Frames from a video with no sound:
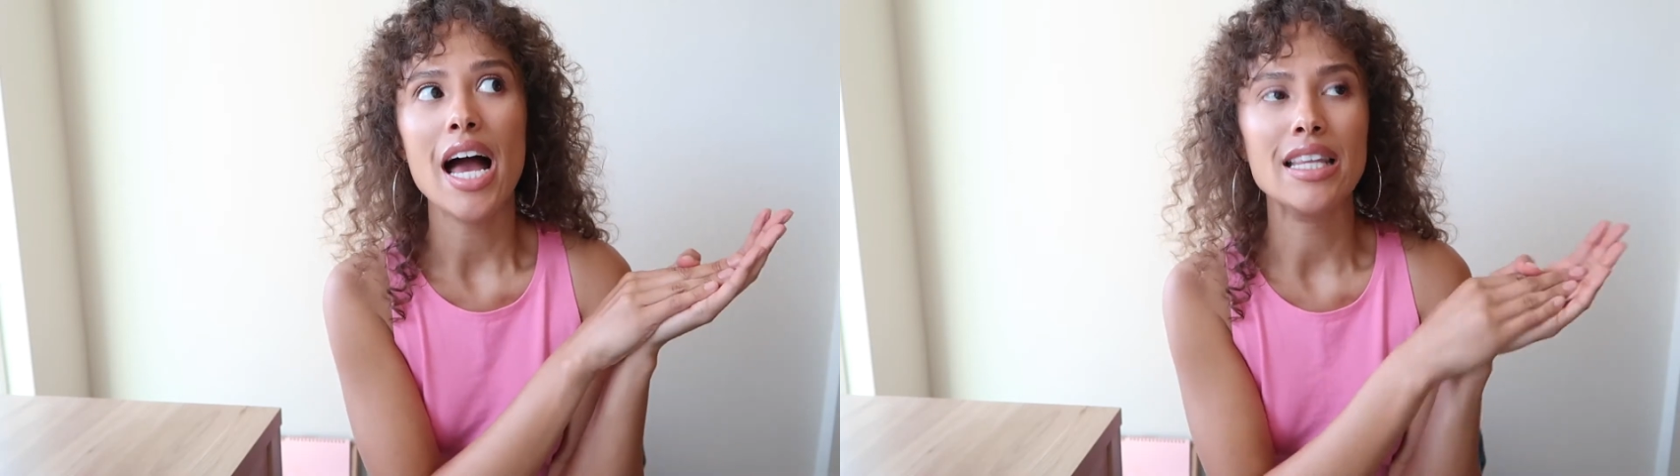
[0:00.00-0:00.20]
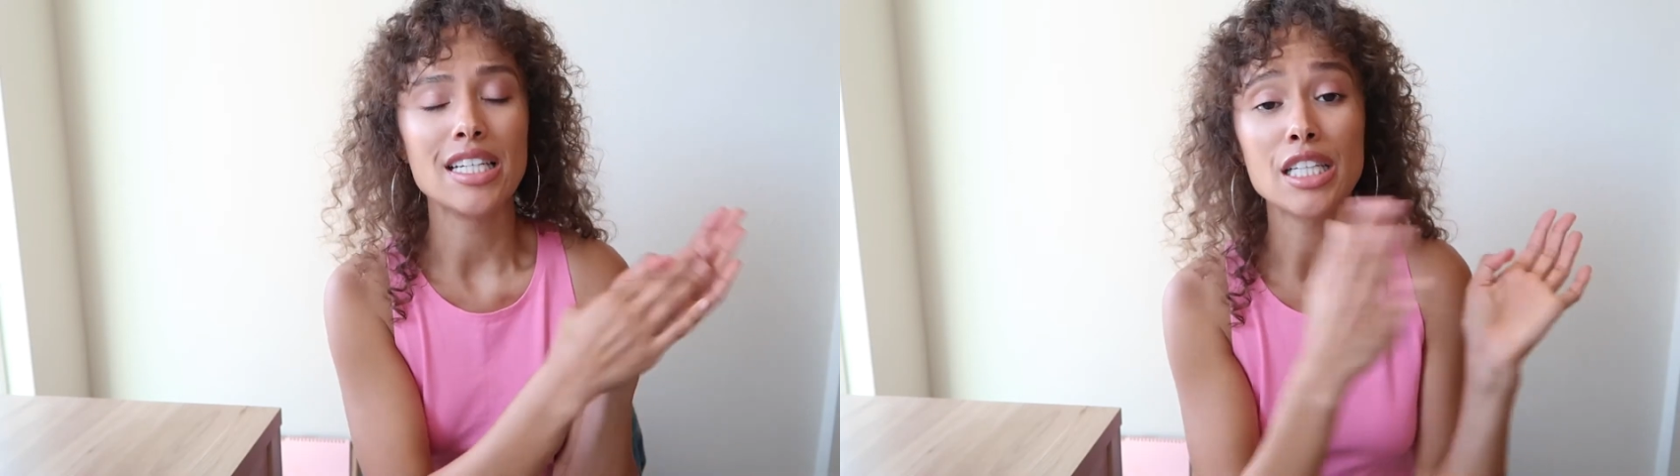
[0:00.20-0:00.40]

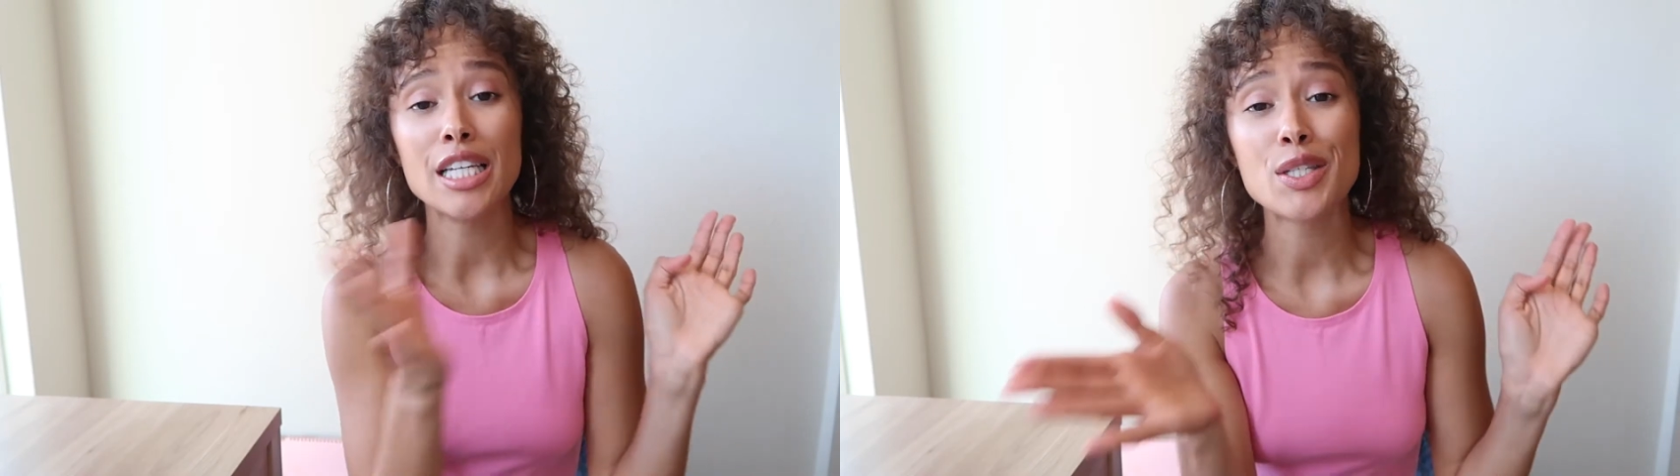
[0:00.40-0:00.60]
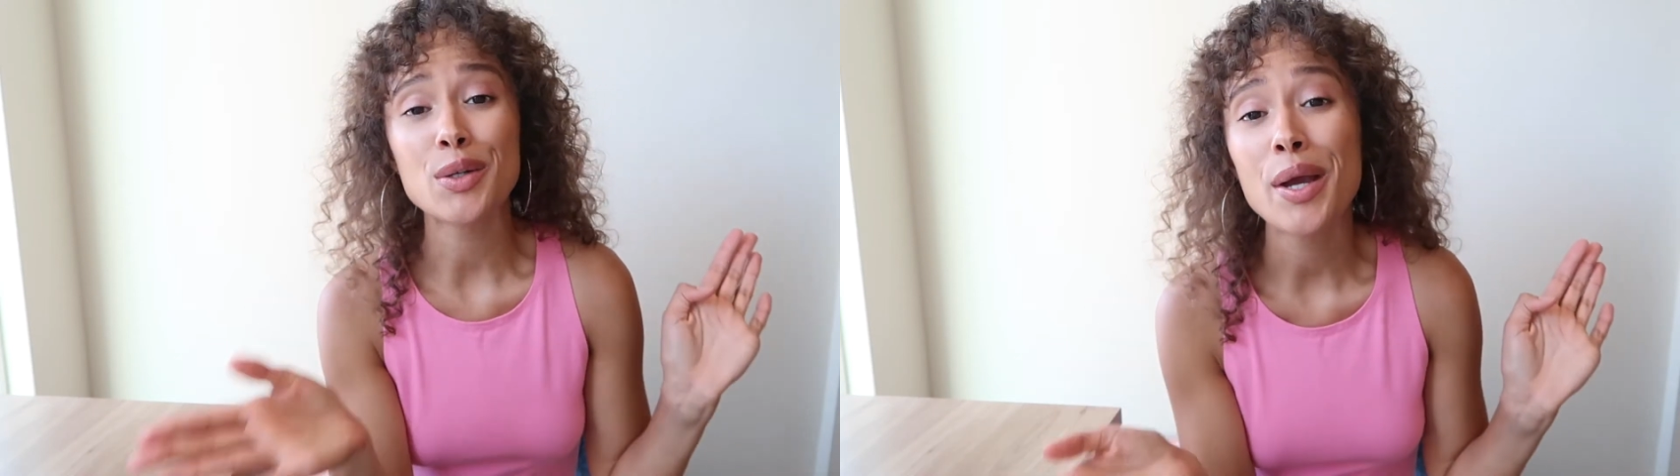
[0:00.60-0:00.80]
and that's
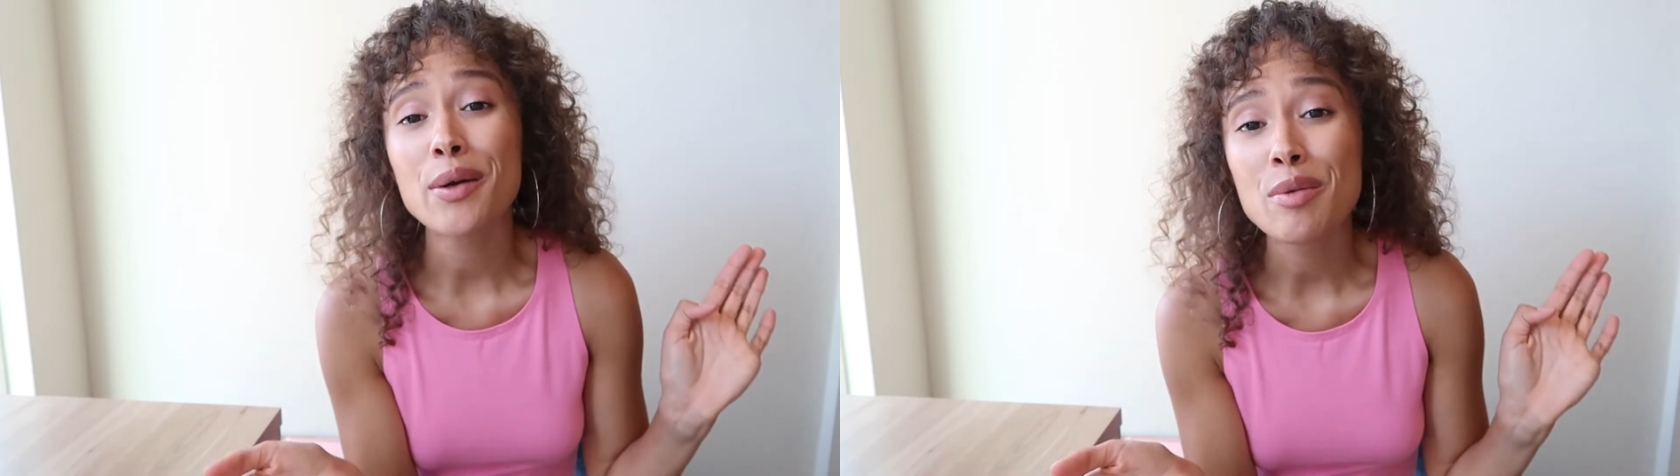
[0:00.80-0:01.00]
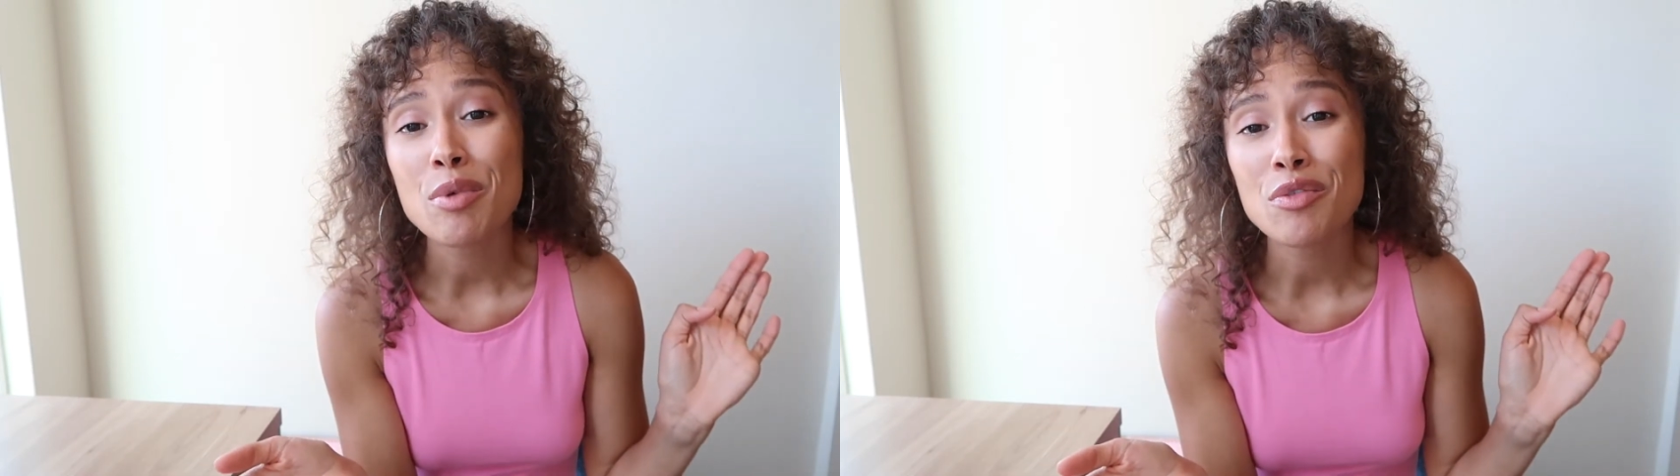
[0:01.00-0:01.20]
laser hair
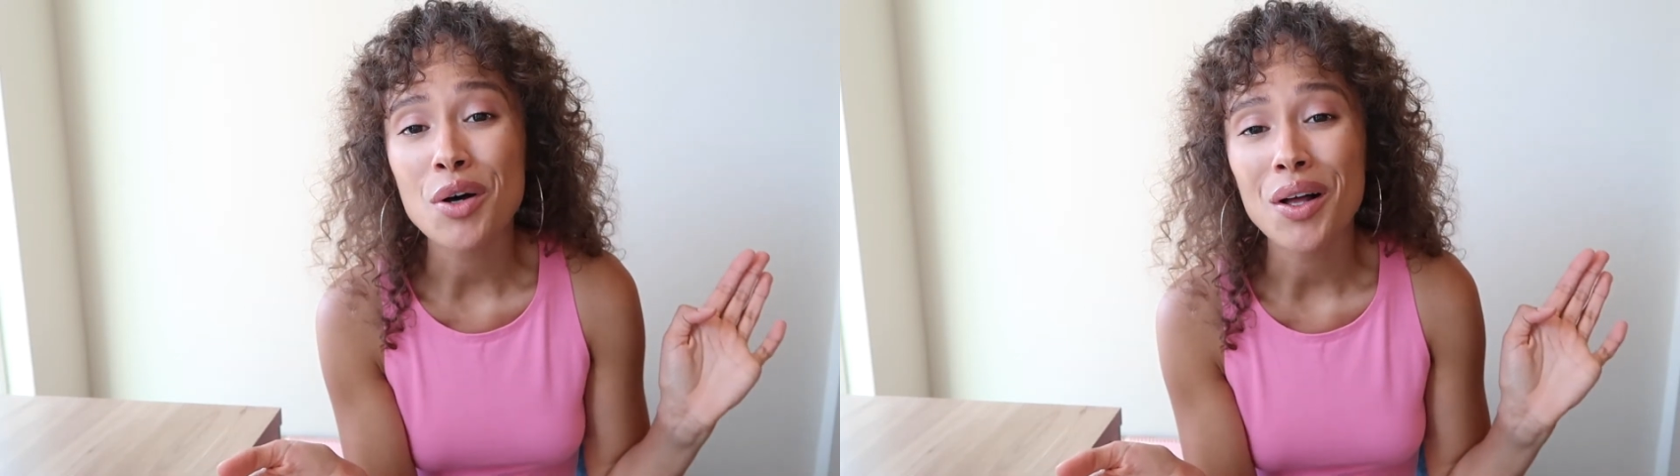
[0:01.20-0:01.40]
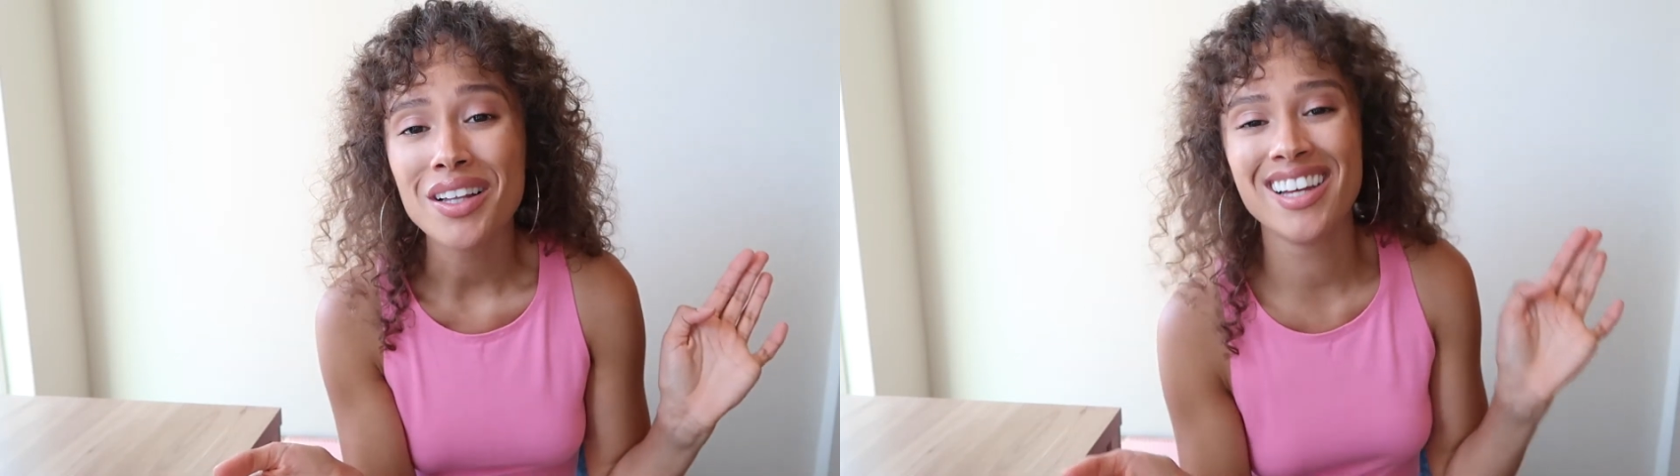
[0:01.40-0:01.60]

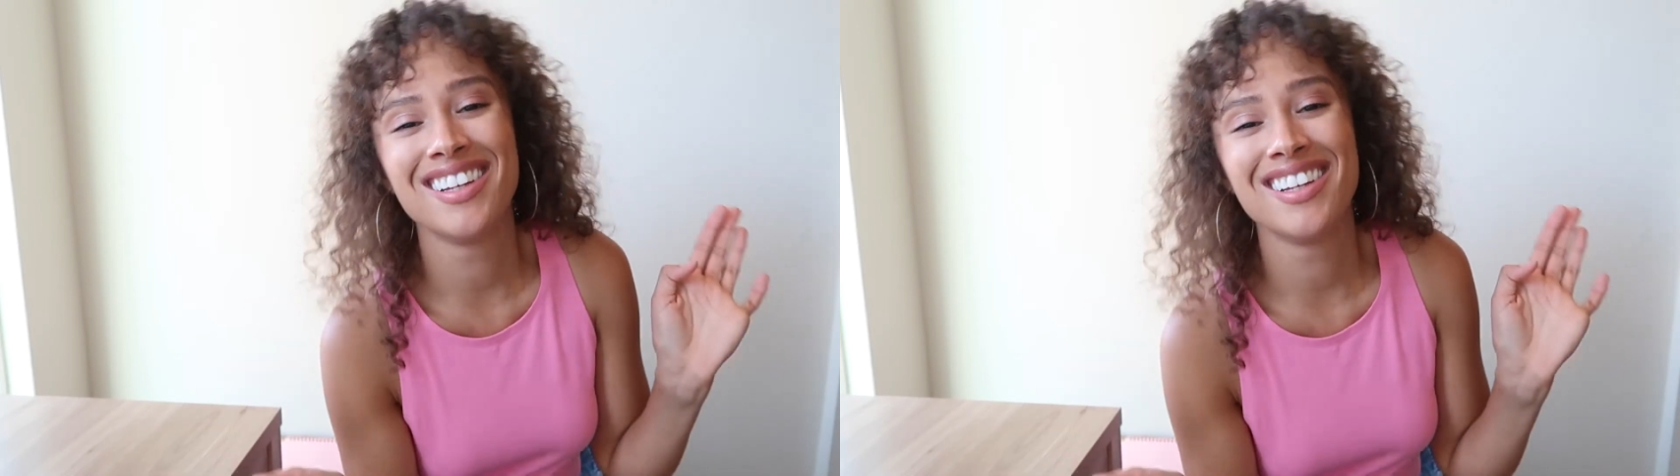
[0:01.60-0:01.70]
removal.